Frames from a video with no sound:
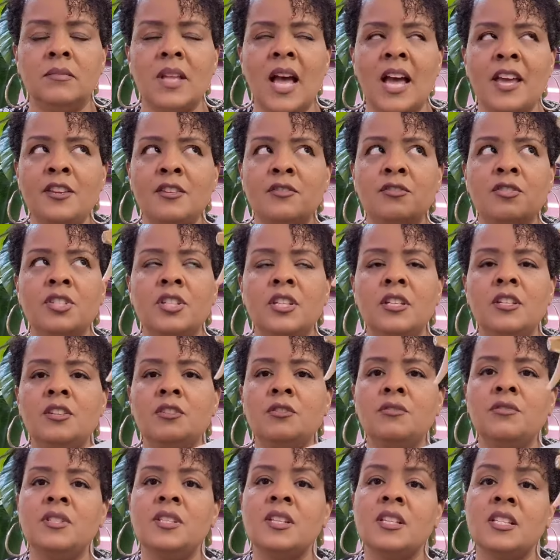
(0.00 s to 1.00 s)
I usually
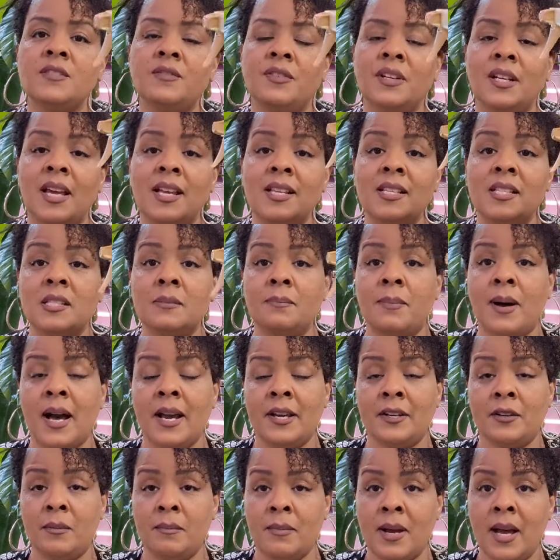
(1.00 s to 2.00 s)
use this for like
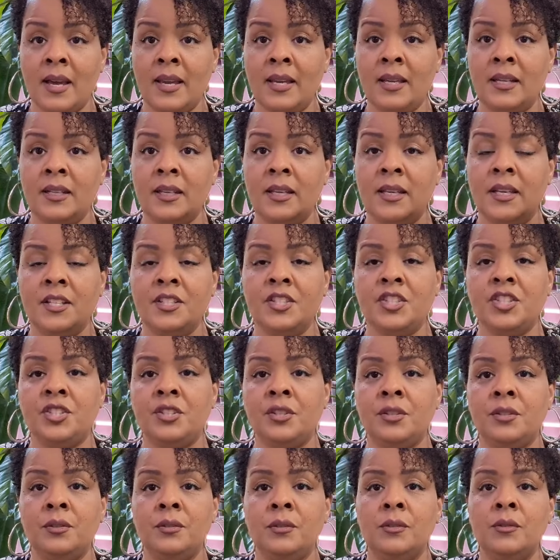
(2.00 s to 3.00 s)
spider mite
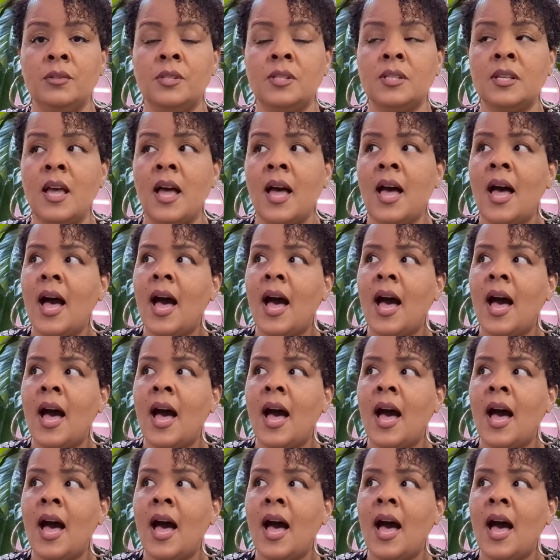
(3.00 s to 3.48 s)
issues.